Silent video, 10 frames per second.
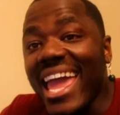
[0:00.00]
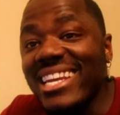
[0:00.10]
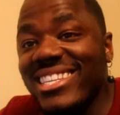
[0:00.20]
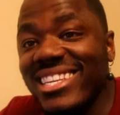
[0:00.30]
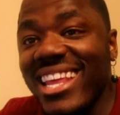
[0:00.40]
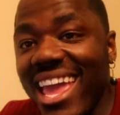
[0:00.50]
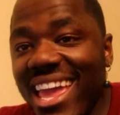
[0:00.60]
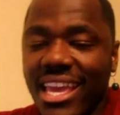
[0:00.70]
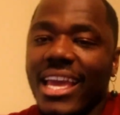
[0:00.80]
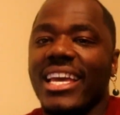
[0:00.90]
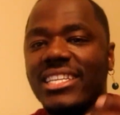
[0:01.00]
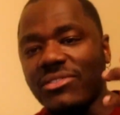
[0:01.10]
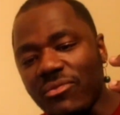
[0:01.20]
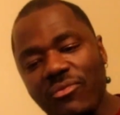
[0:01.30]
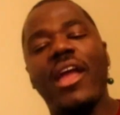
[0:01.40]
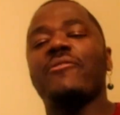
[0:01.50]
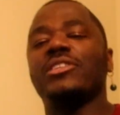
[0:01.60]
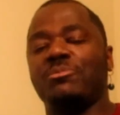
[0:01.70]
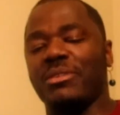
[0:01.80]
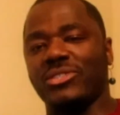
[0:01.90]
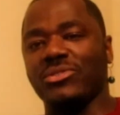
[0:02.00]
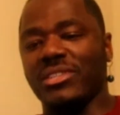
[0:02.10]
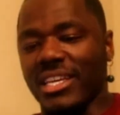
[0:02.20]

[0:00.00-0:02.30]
And today is a very special